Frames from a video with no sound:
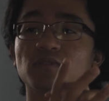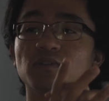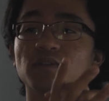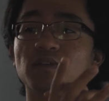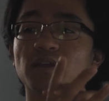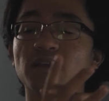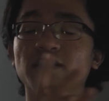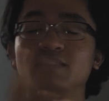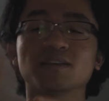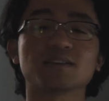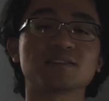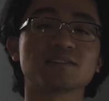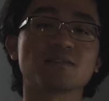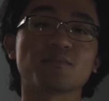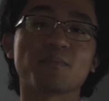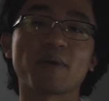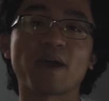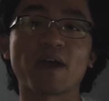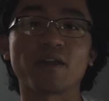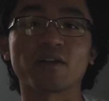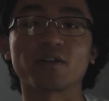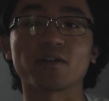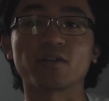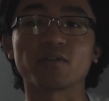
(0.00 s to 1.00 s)
it doesn't
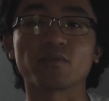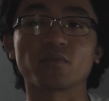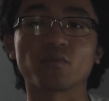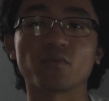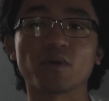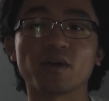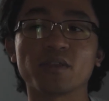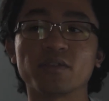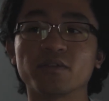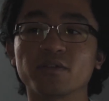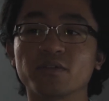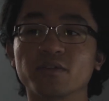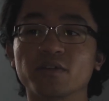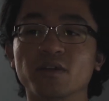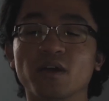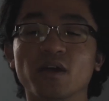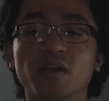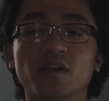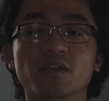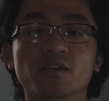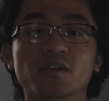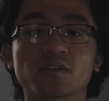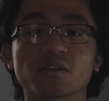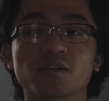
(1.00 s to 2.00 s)
matter whether or
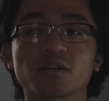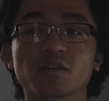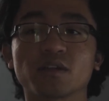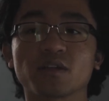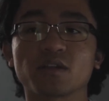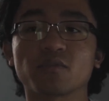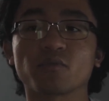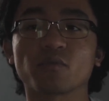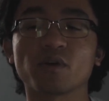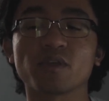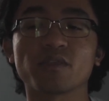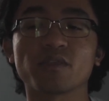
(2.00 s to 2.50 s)
not you're making